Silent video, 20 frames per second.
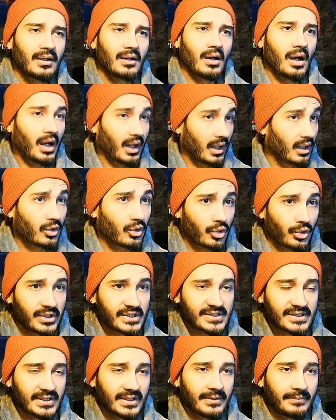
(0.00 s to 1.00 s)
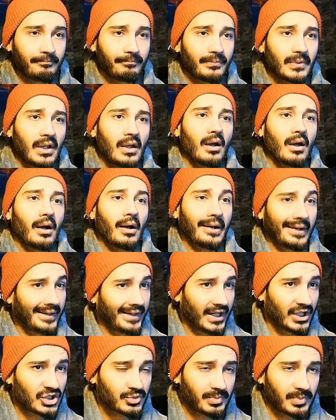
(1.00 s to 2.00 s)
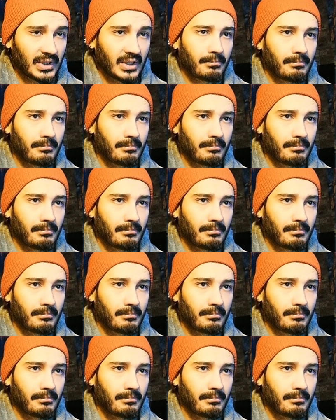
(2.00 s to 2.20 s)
high accuracy, high HP,